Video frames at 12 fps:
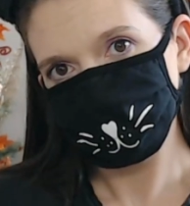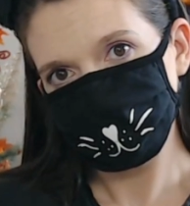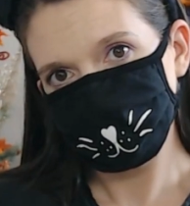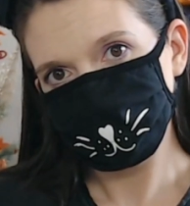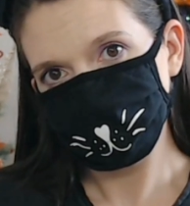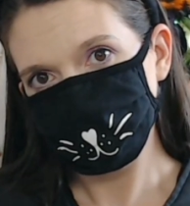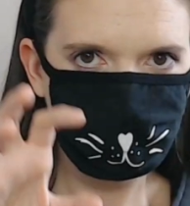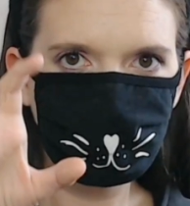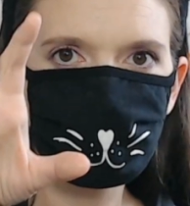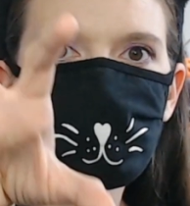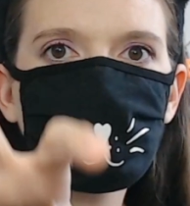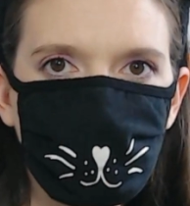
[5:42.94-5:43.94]
costume is going
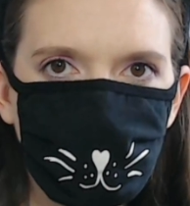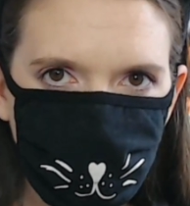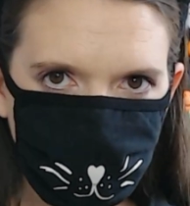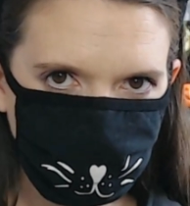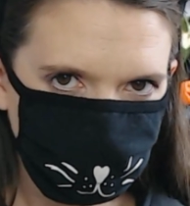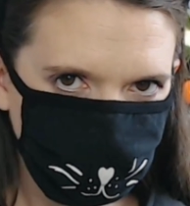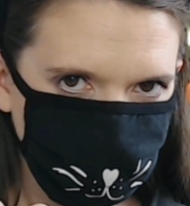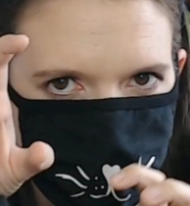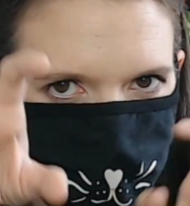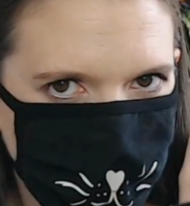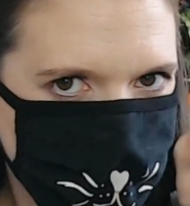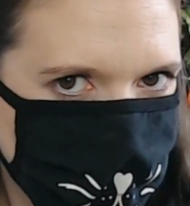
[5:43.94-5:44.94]
to be cat based
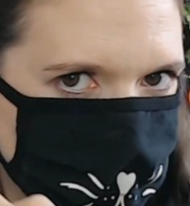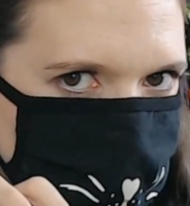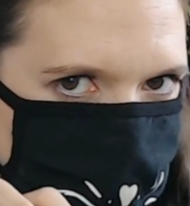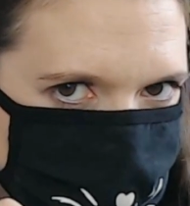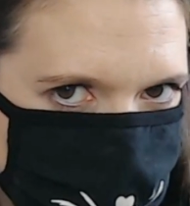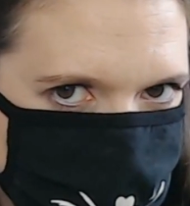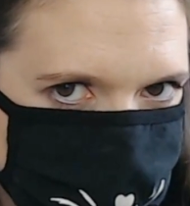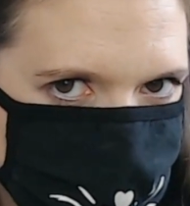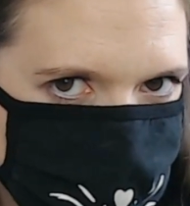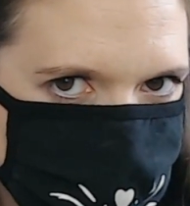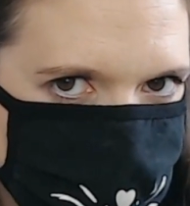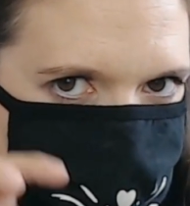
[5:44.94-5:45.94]
because like
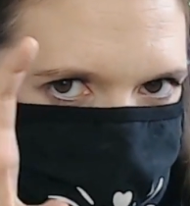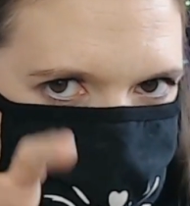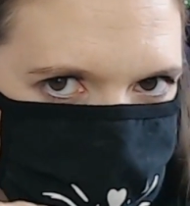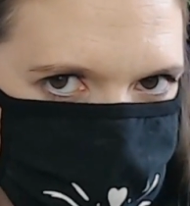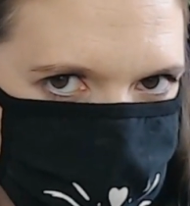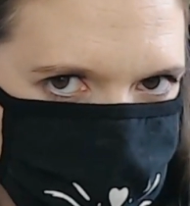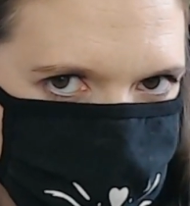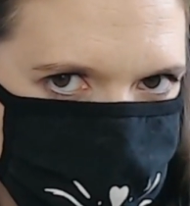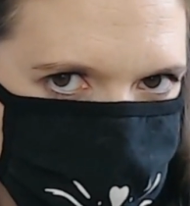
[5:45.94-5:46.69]
it's already there.